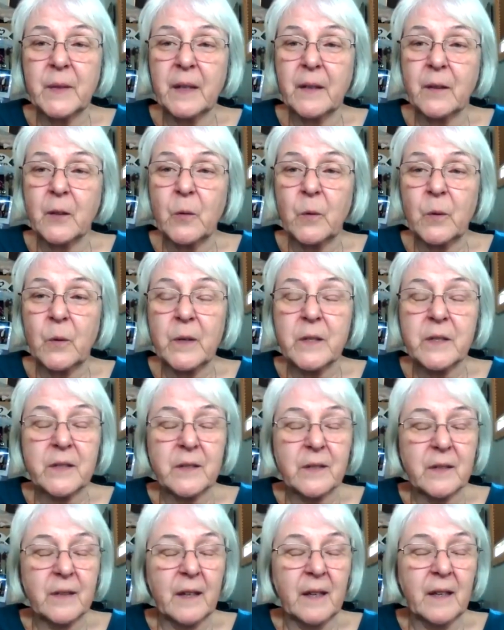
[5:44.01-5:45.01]
a
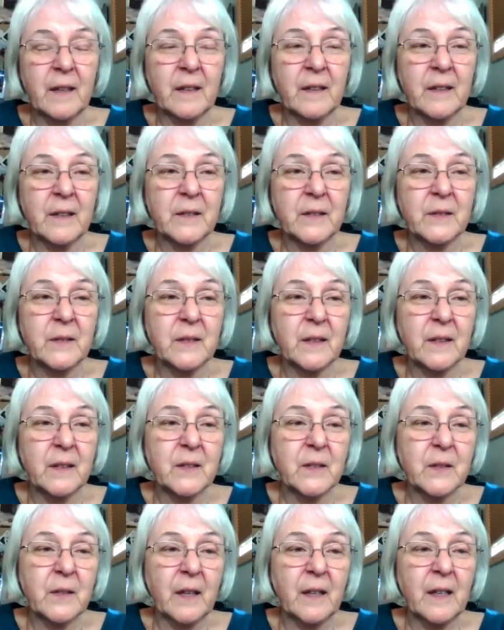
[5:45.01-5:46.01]
course and a, a
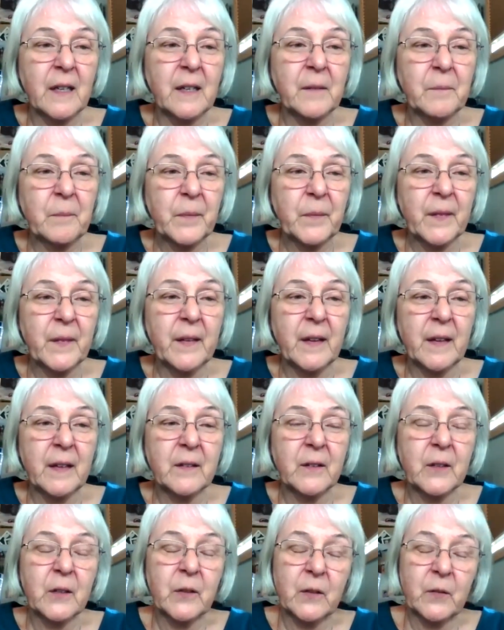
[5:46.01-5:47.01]
study that
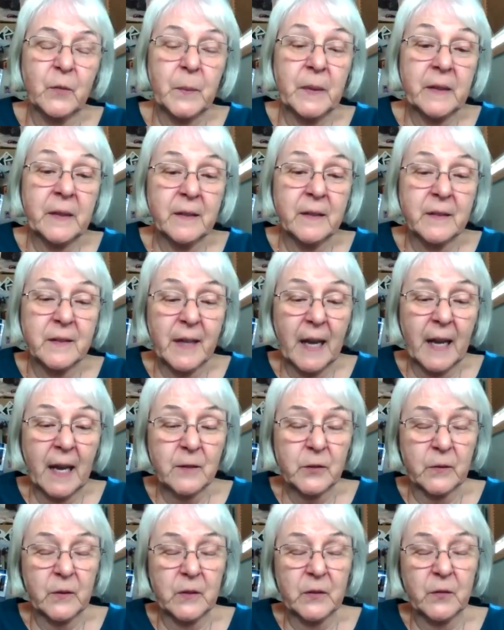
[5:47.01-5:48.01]
could have been
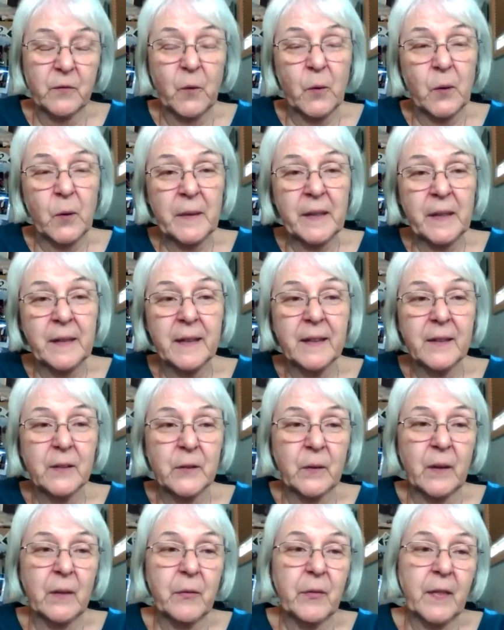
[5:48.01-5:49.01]
disastrous for me.
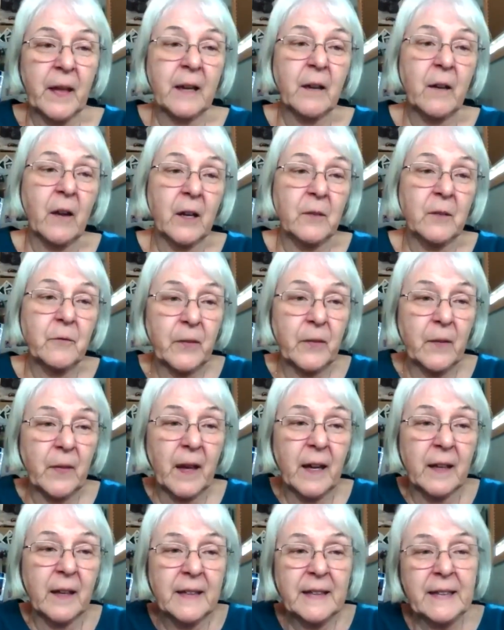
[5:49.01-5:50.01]
So I thank God for
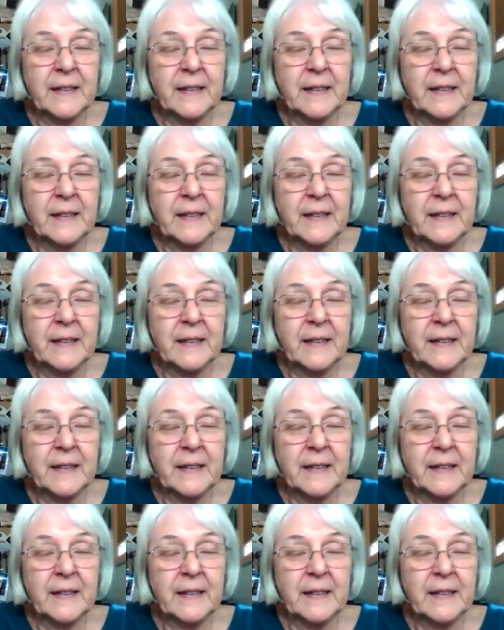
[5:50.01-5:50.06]
that